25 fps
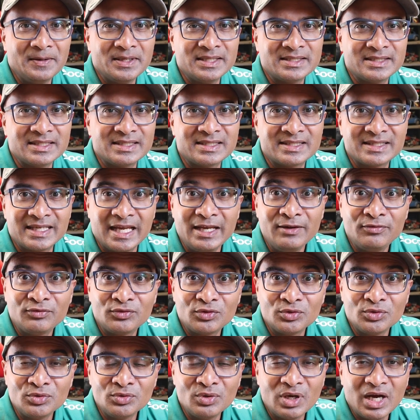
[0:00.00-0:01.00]
Is it
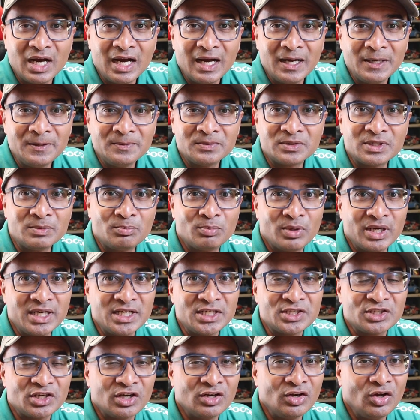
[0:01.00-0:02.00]
safe to
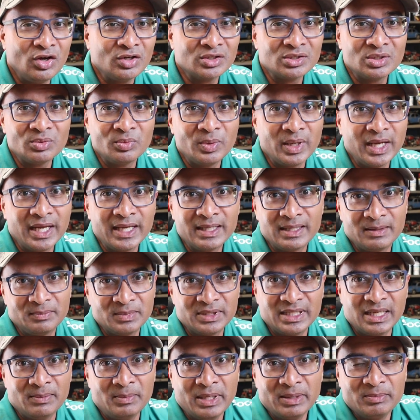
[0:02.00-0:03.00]
replenish along the way? I
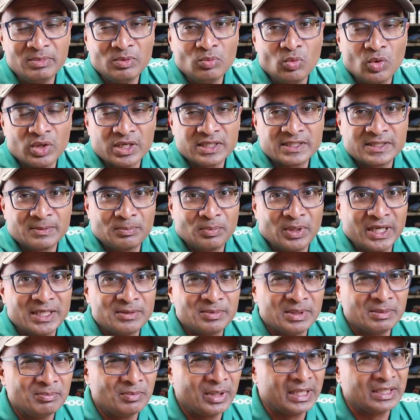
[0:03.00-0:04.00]
mean, there might be water
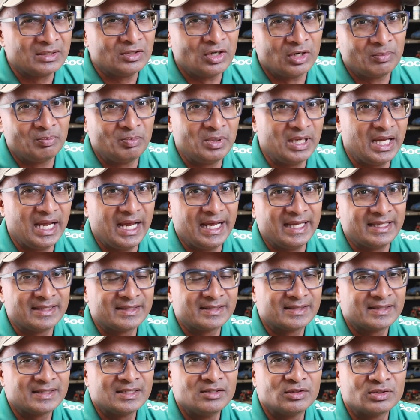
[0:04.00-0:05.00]
supplies, but might not be
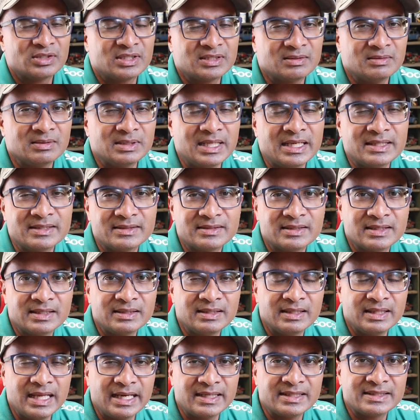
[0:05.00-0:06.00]
as
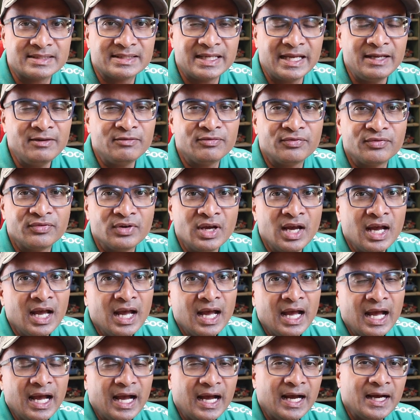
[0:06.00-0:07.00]
that safe.
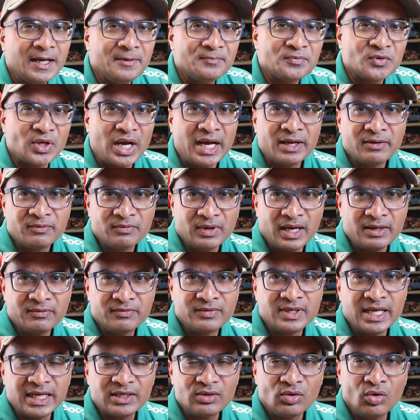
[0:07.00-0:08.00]
So I
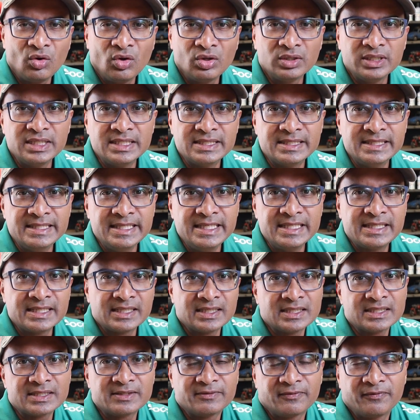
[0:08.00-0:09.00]
get all these
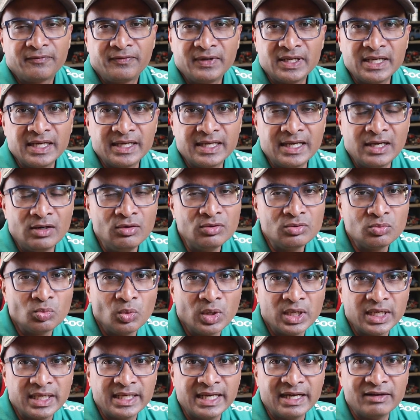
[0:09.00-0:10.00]
details figured out
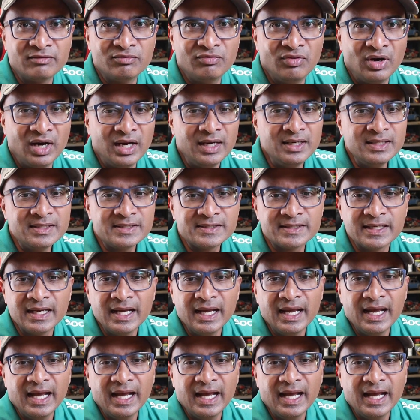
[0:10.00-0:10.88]
well in advance.